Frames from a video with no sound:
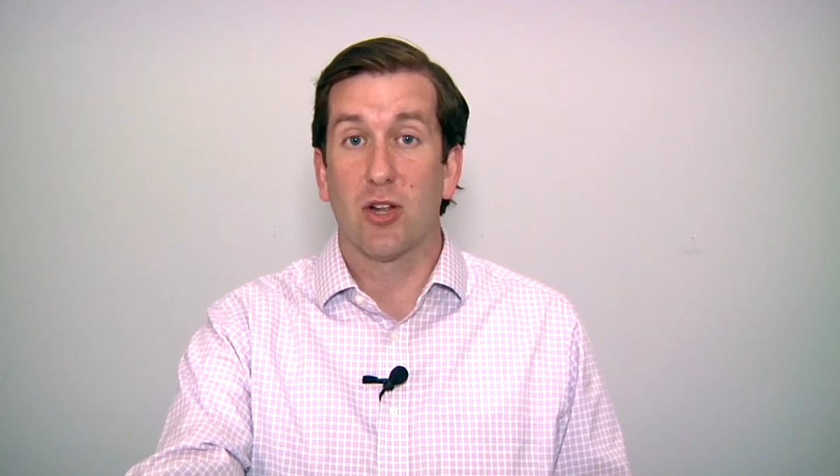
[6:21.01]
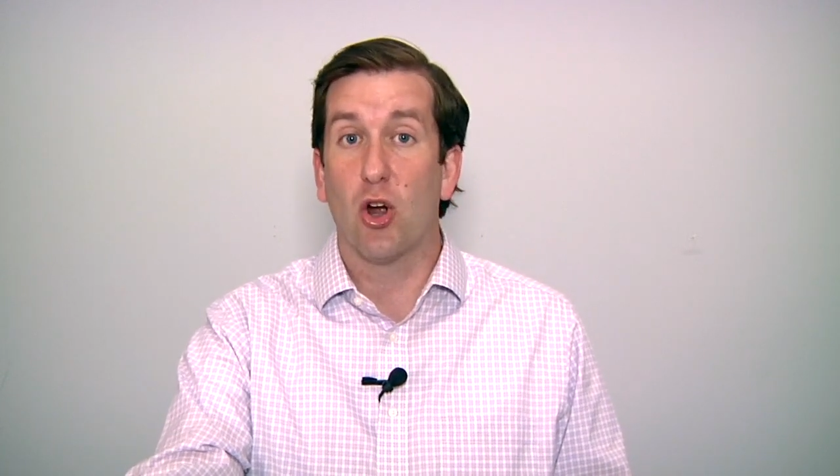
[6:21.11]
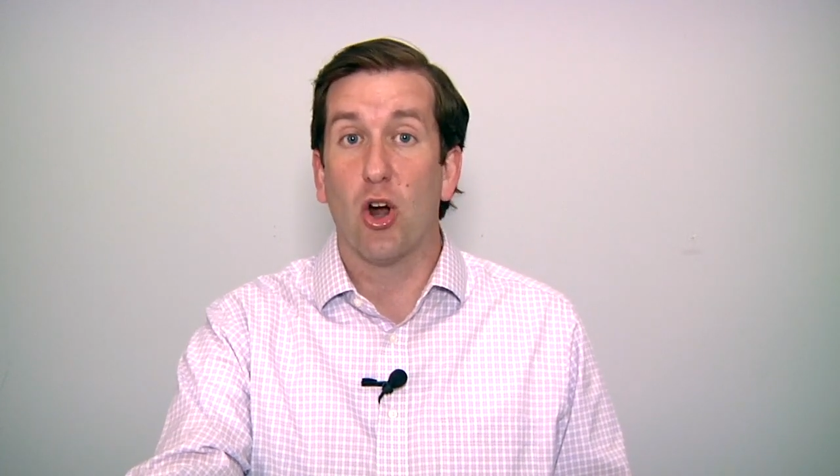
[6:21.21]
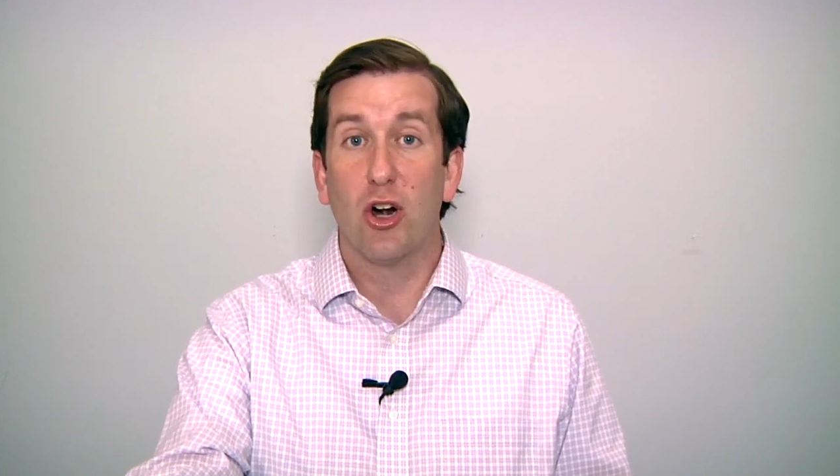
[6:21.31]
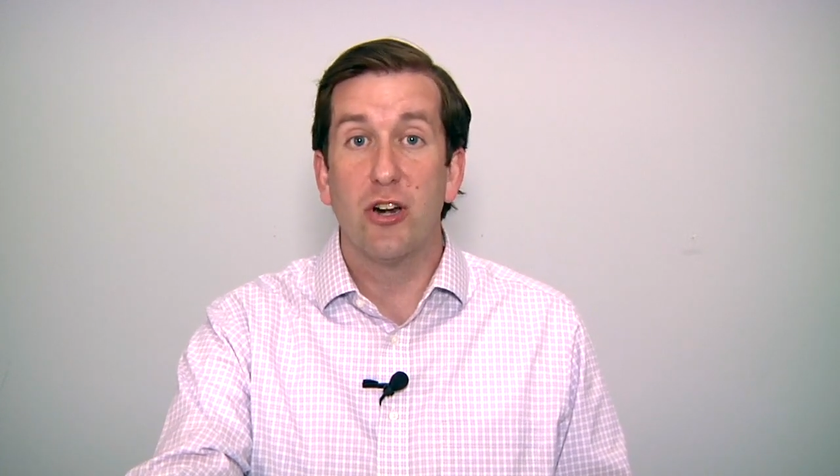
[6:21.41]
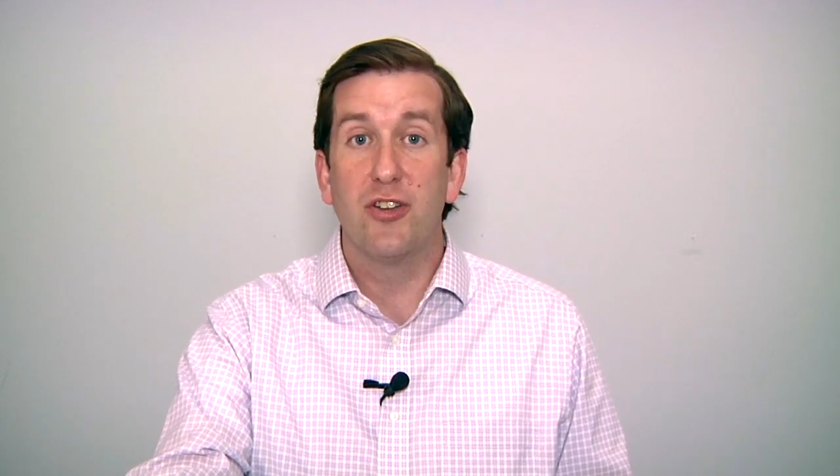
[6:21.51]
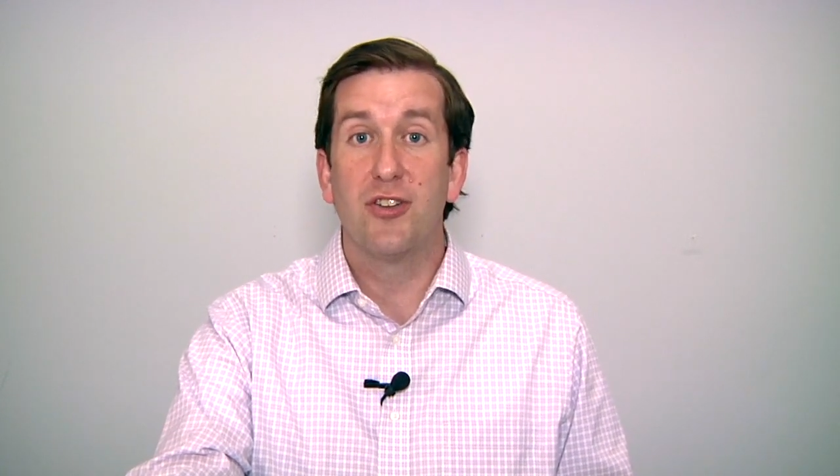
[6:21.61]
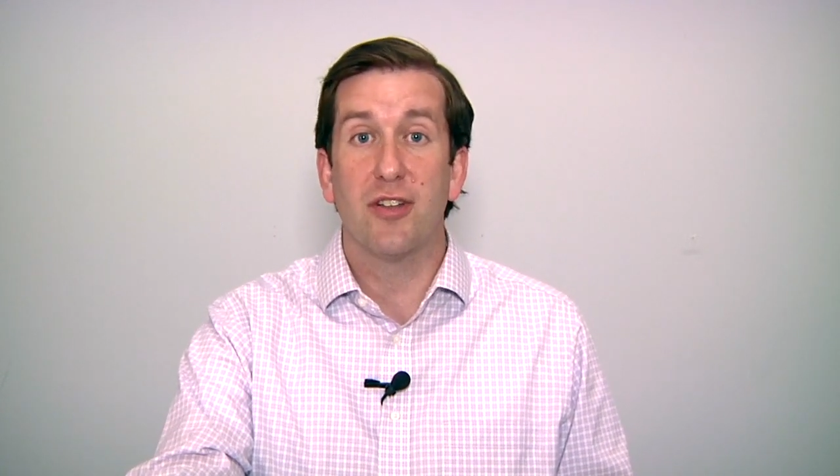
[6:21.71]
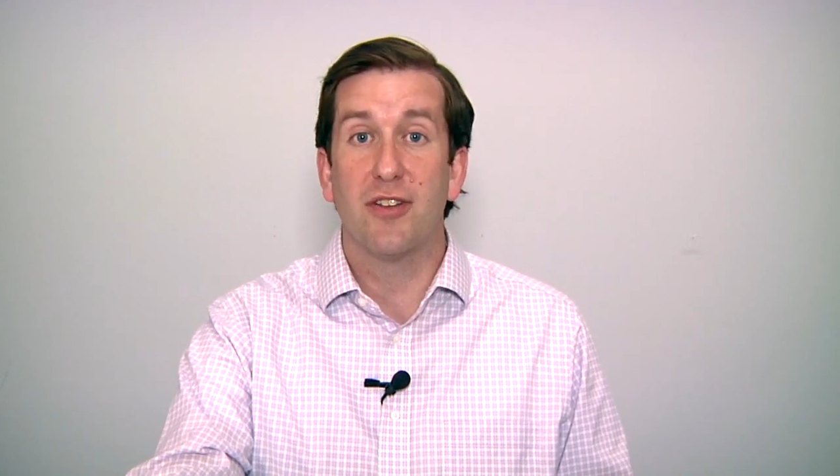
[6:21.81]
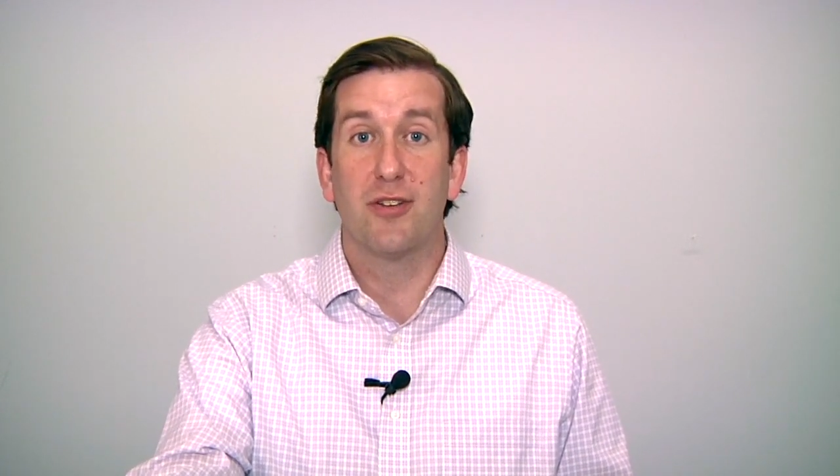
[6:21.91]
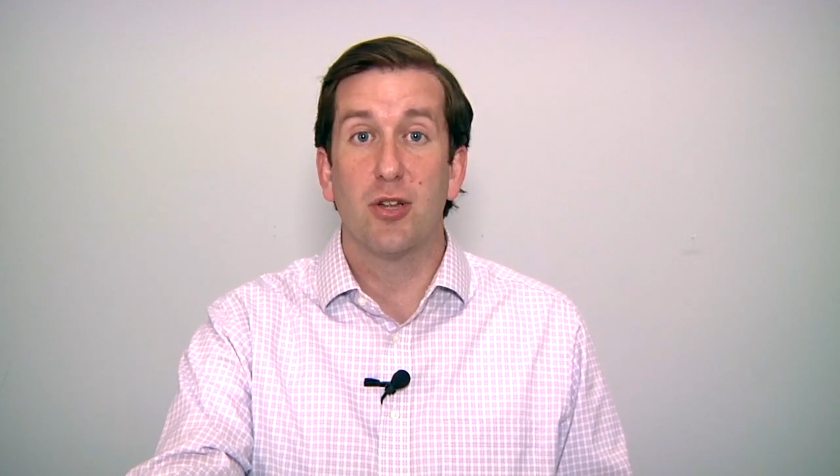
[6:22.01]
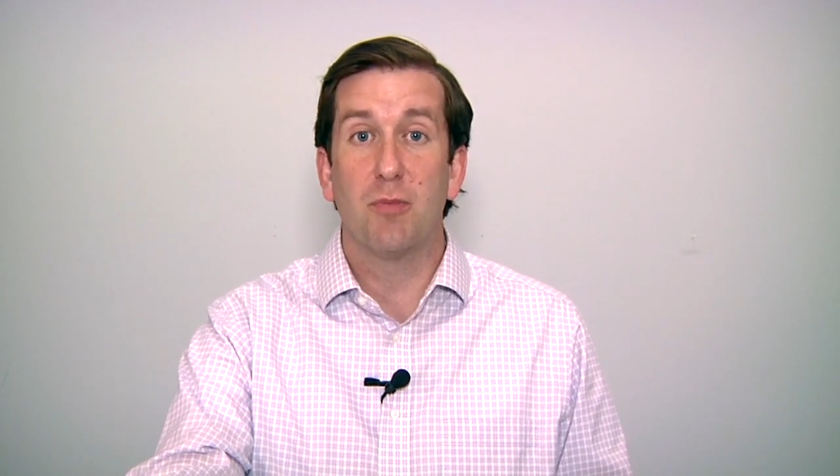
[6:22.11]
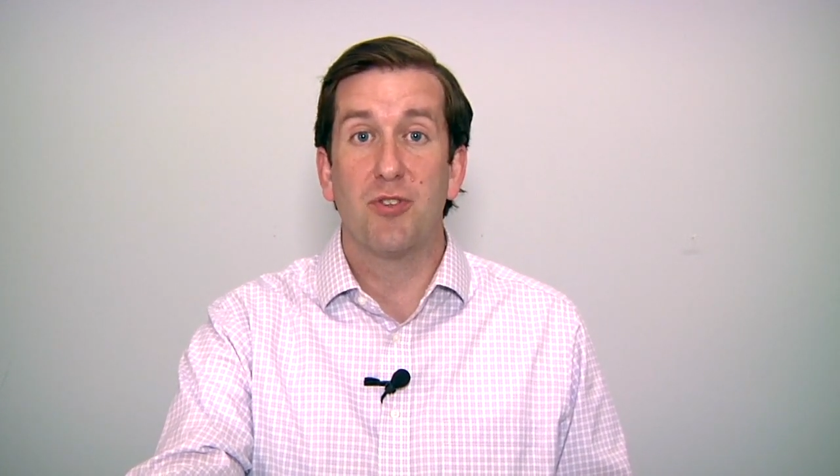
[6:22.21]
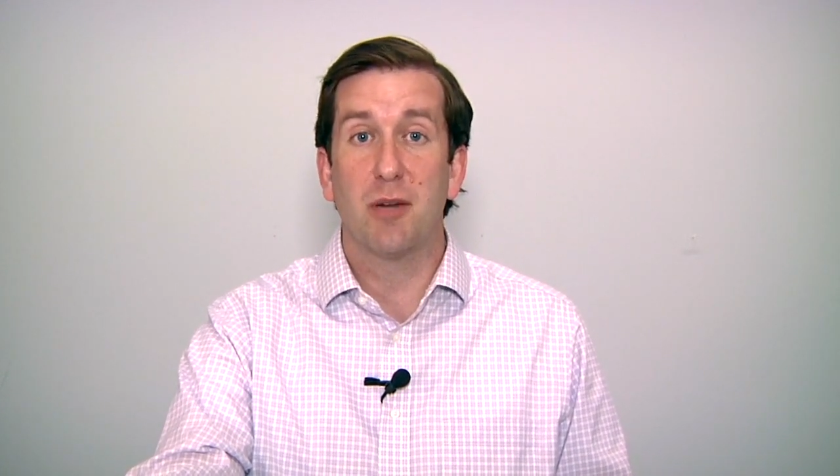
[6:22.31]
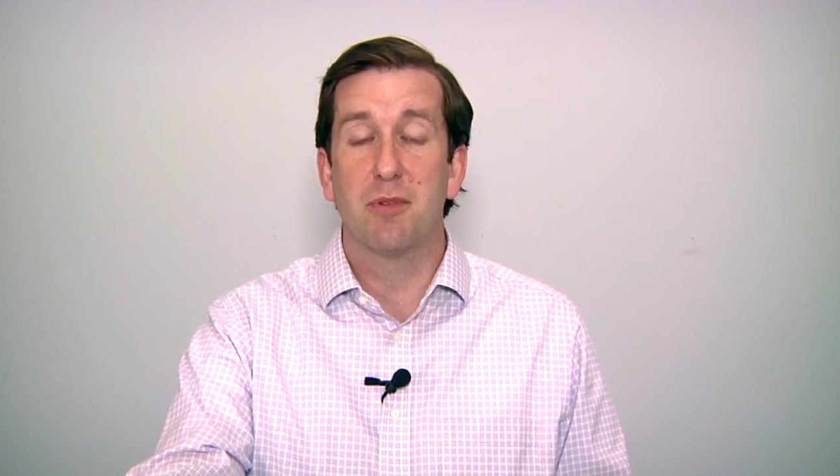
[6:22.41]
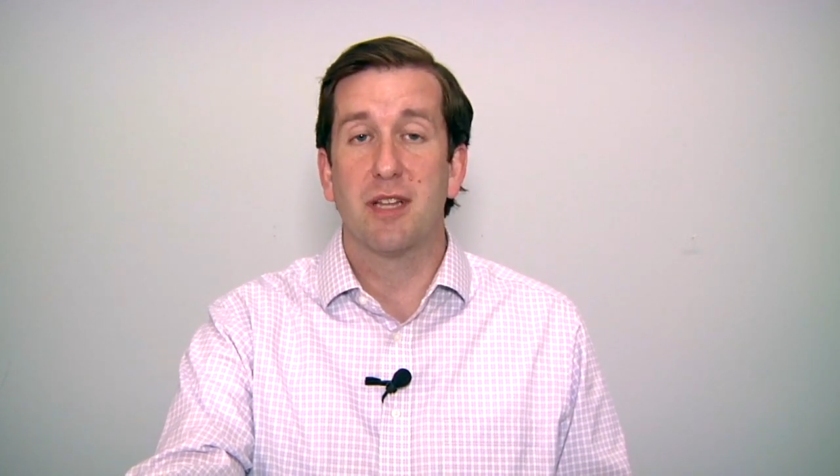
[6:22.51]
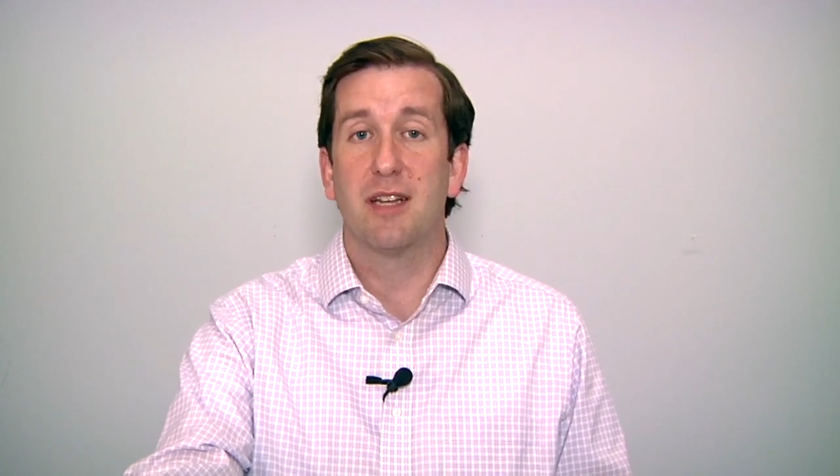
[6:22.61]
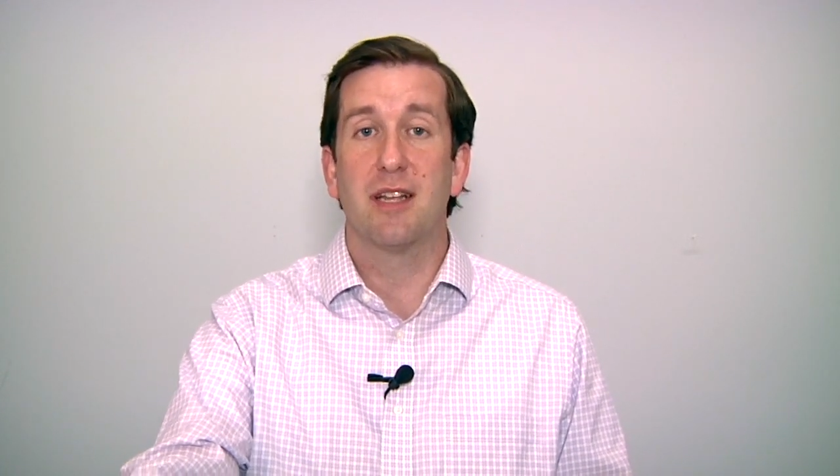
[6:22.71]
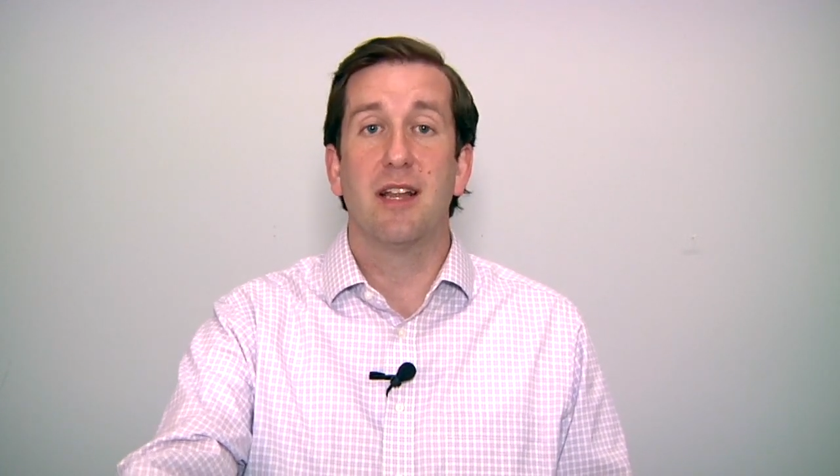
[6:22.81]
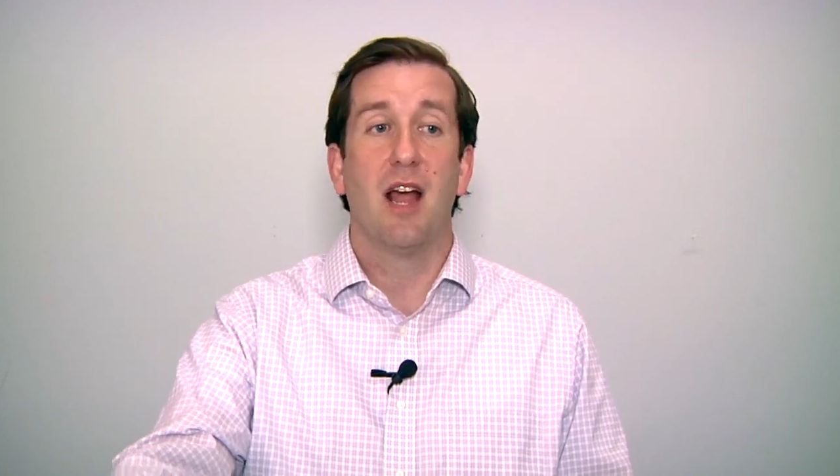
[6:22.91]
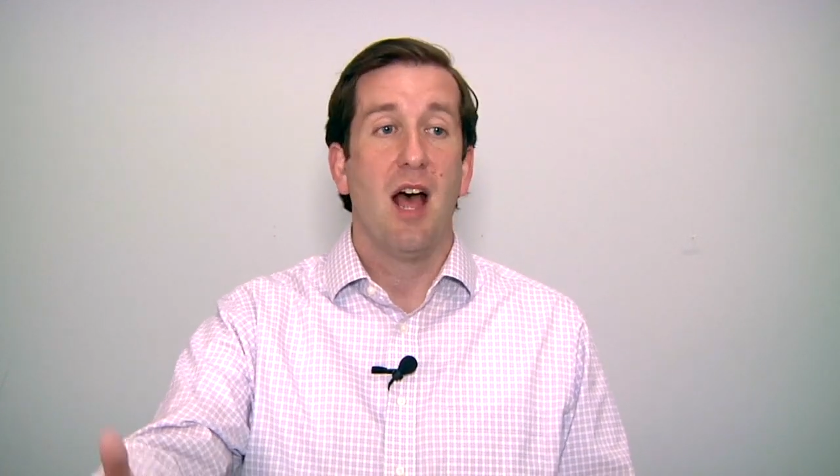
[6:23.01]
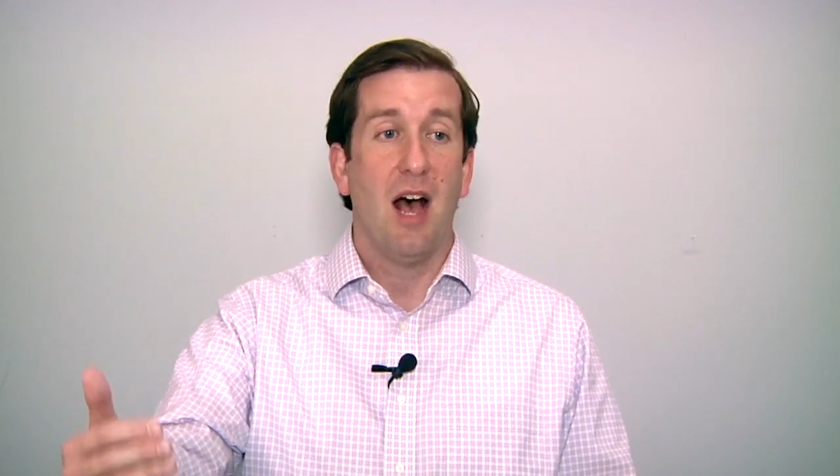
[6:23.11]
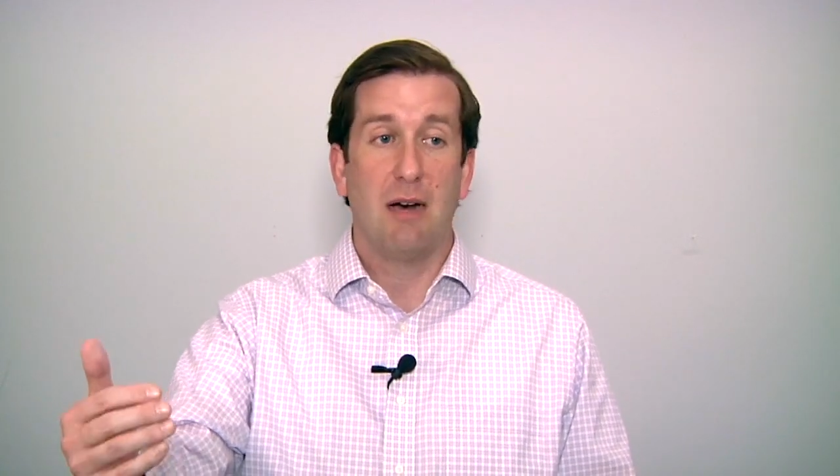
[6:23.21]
guards at the tomb said what they did.